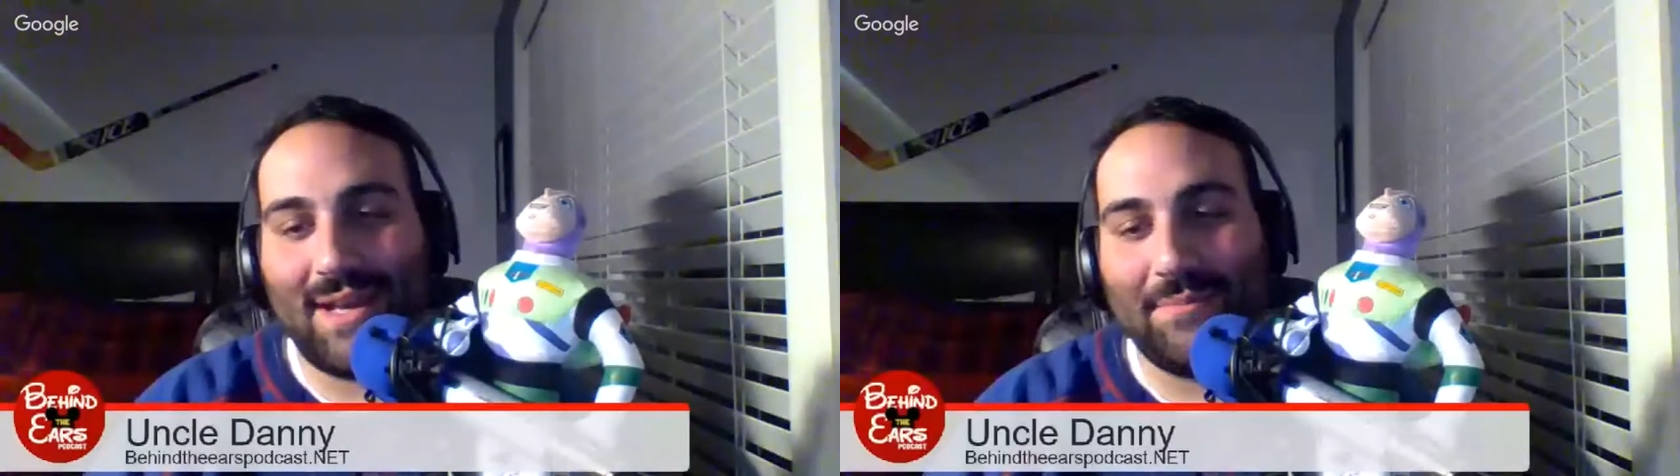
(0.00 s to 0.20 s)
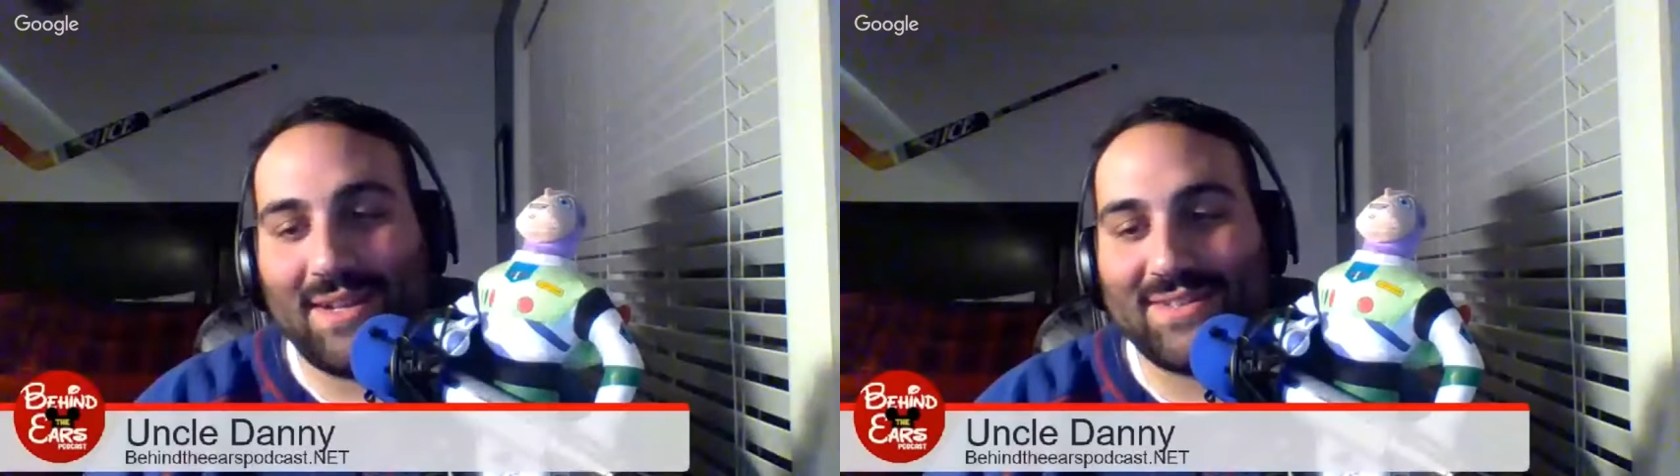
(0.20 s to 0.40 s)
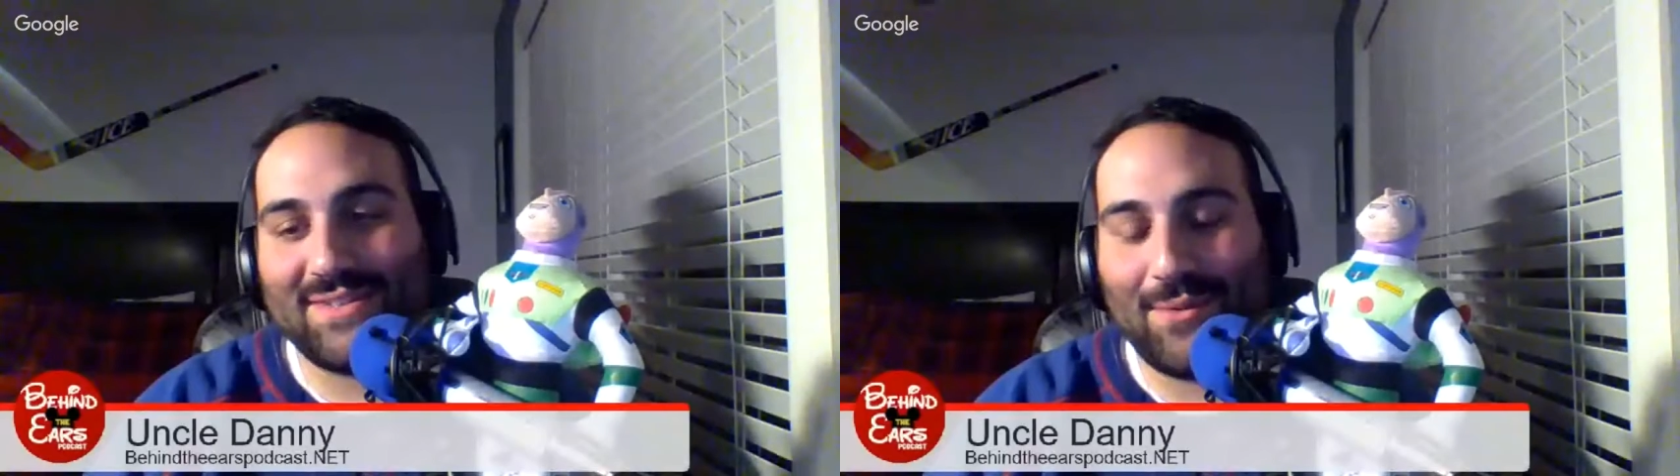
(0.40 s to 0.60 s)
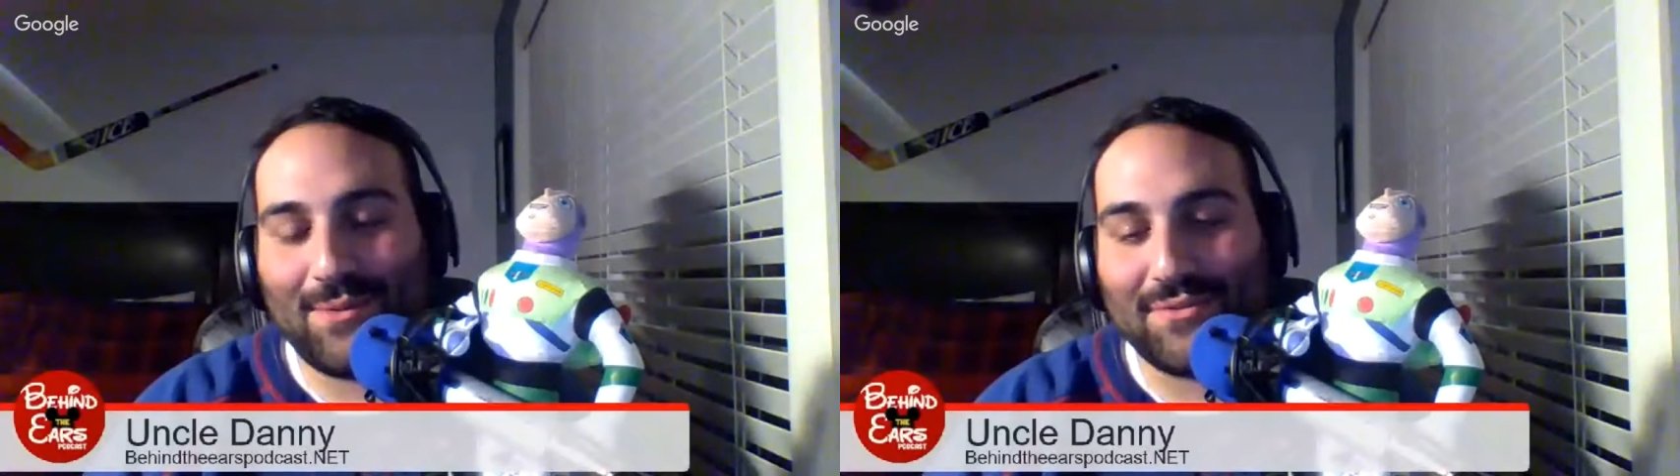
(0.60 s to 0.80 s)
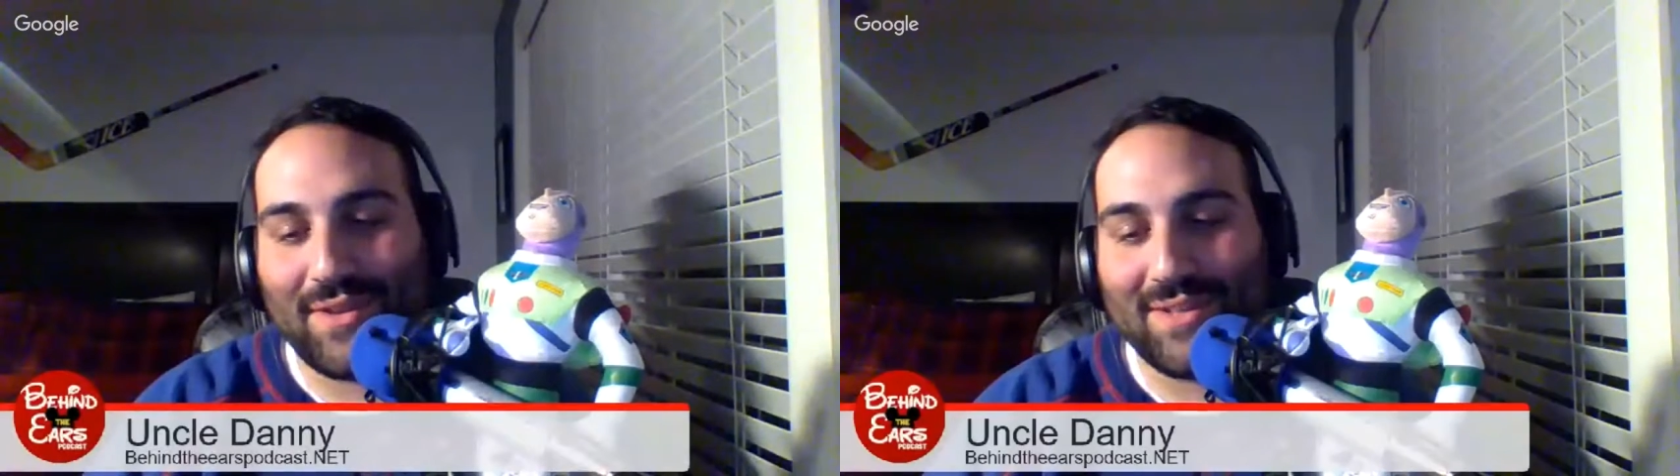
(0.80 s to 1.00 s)
I'm not a Star
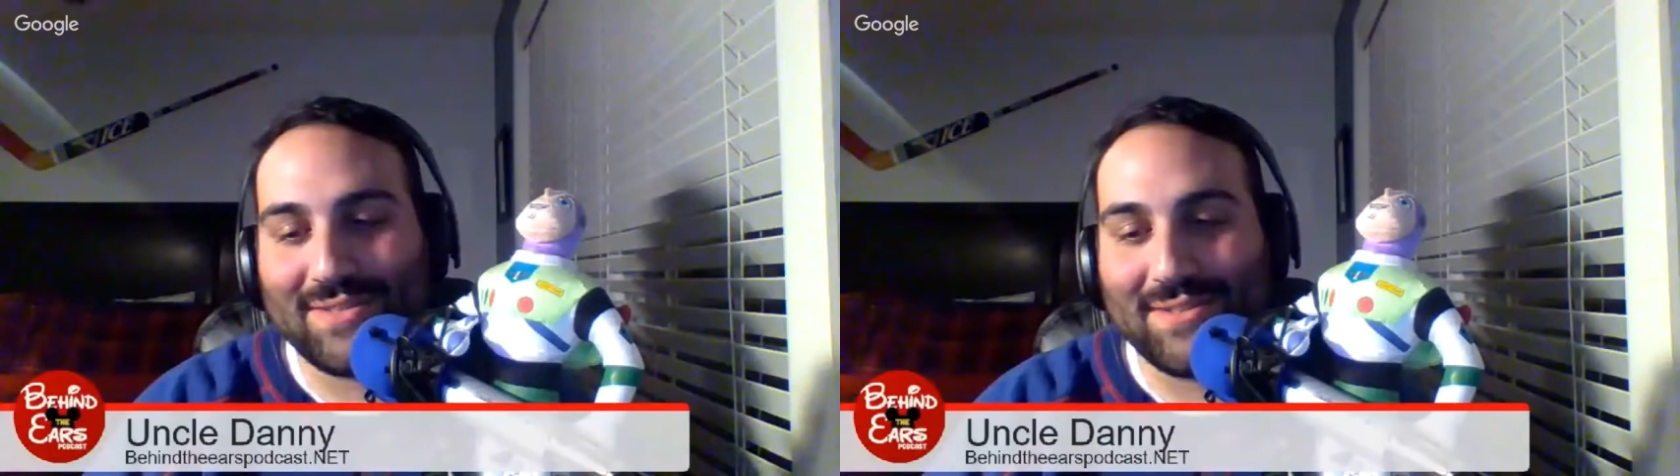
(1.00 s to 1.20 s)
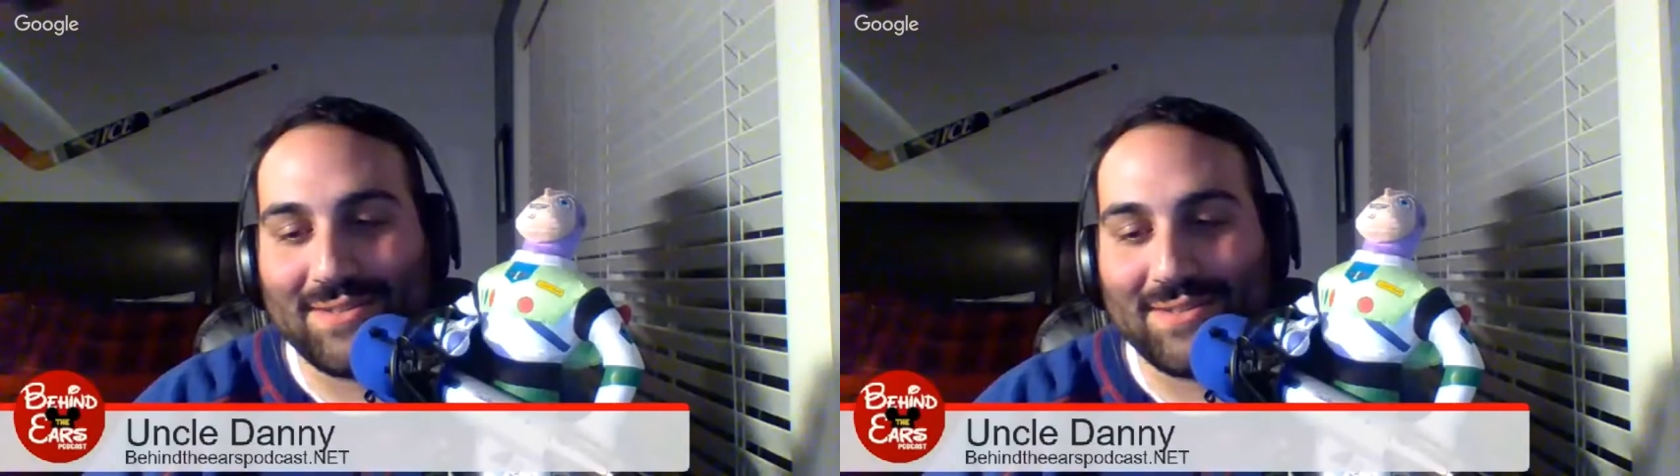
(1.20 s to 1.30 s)
Wars fan, so to